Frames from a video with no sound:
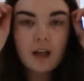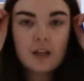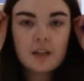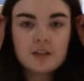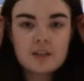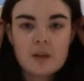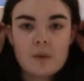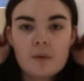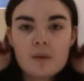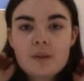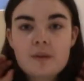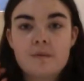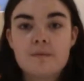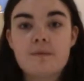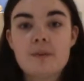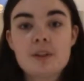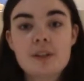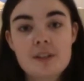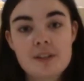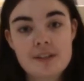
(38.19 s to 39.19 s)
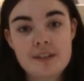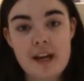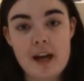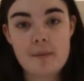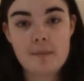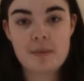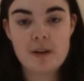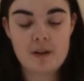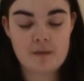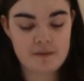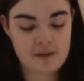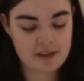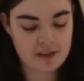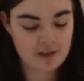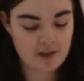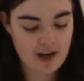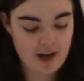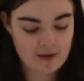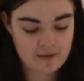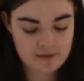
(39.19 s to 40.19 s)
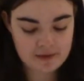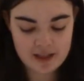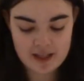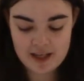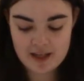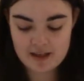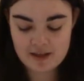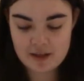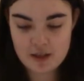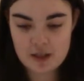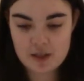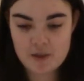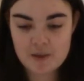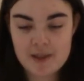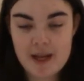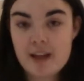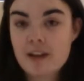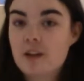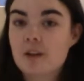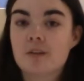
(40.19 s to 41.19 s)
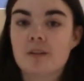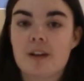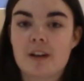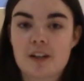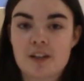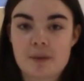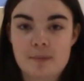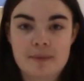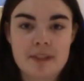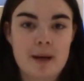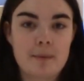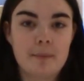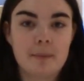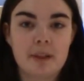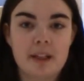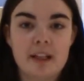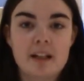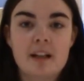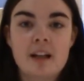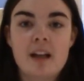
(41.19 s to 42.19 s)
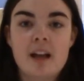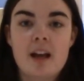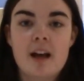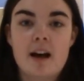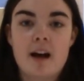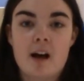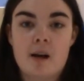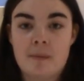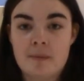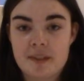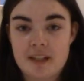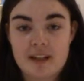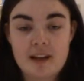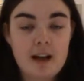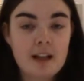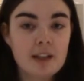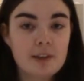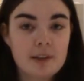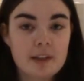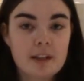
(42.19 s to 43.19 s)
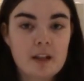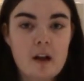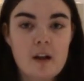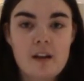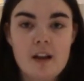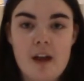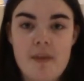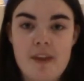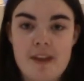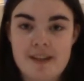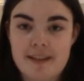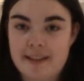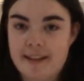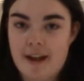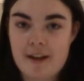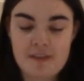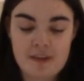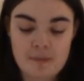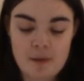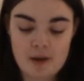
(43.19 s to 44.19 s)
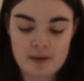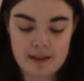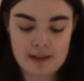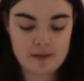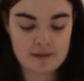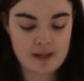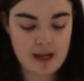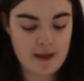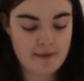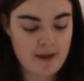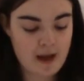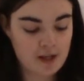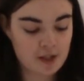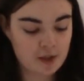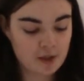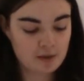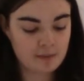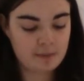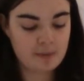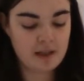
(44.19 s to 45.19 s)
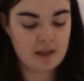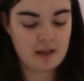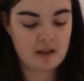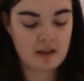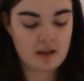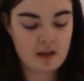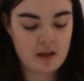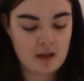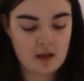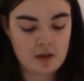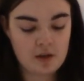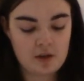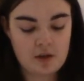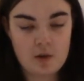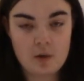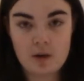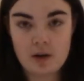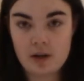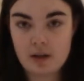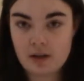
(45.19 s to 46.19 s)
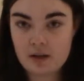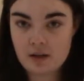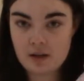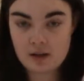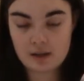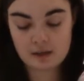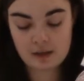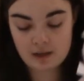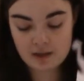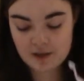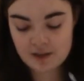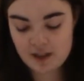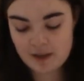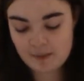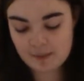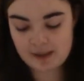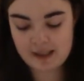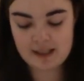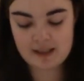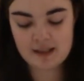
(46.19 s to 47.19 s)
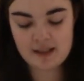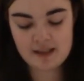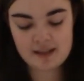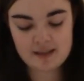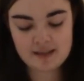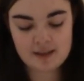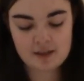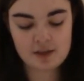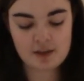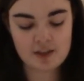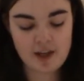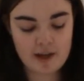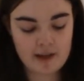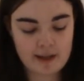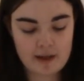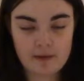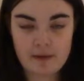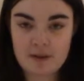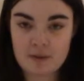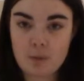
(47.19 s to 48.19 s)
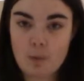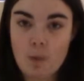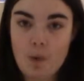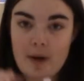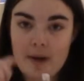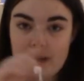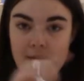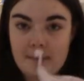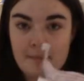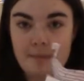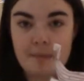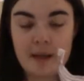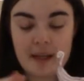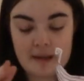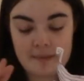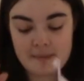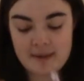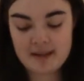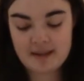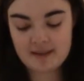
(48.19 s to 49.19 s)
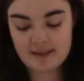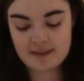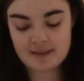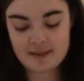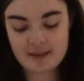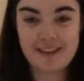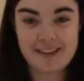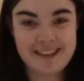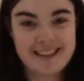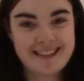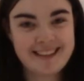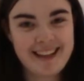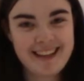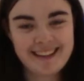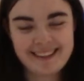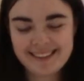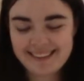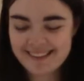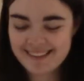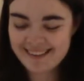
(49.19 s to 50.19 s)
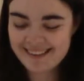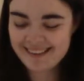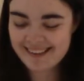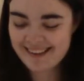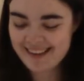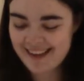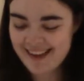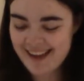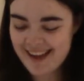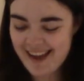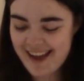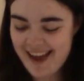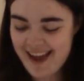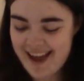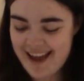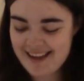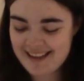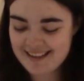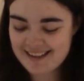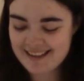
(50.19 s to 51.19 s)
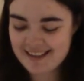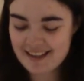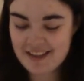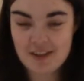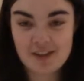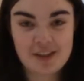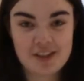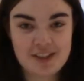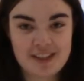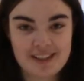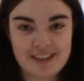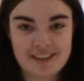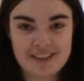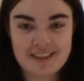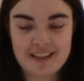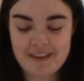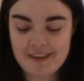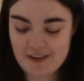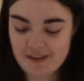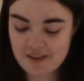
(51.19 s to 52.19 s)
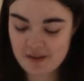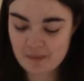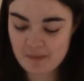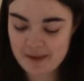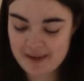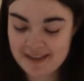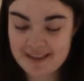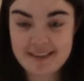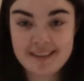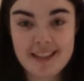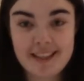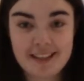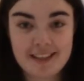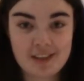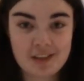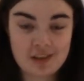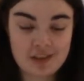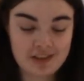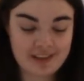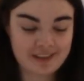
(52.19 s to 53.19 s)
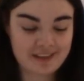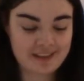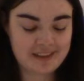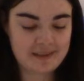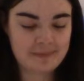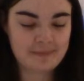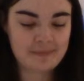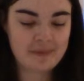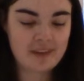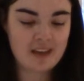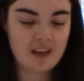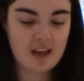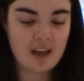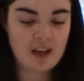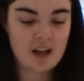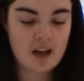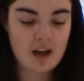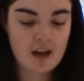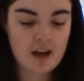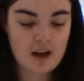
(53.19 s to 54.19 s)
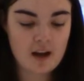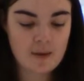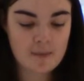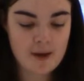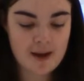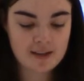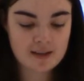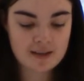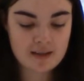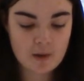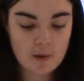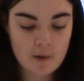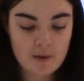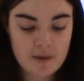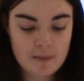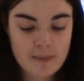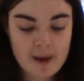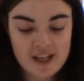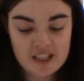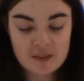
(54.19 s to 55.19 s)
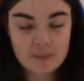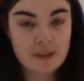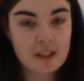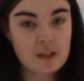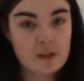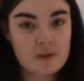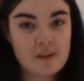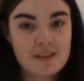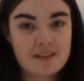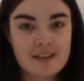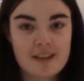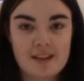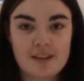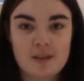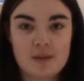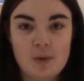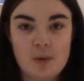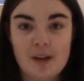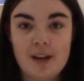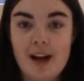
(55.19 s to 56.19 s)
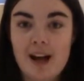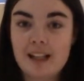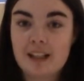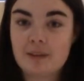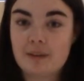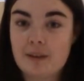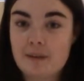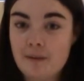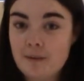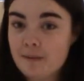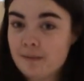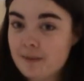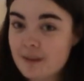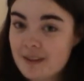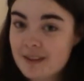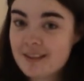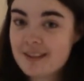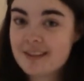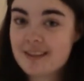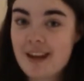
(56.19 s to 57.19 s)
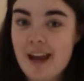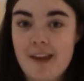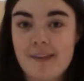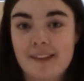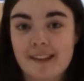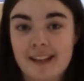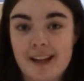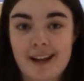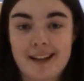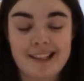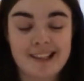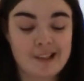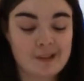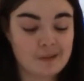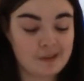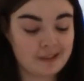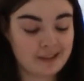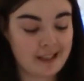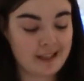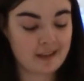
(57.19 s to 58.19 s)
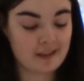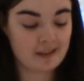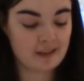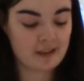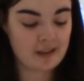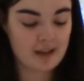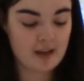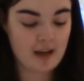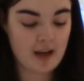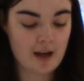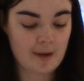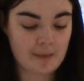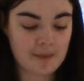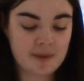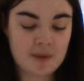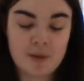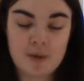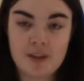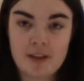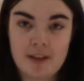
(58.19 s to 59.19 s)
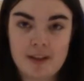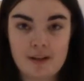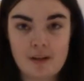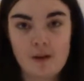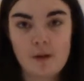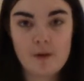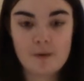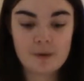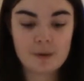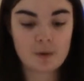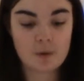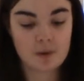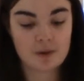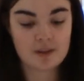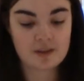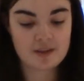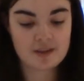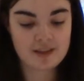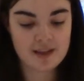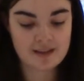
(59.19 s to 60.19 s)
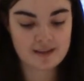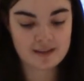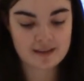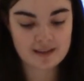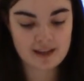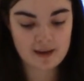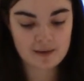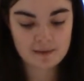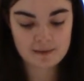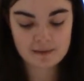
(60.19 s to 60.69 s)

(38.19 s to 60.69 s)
So the first step of this craft is to take your Longship template, to color it all, and then to cut them all out. And that should be your Longship like this, just cut it out as one big piece, your sail, and your shields, and there should be 6 shields. And so the best way to do this is to color it first and then cut it out later, so you can get all the corners and stuff.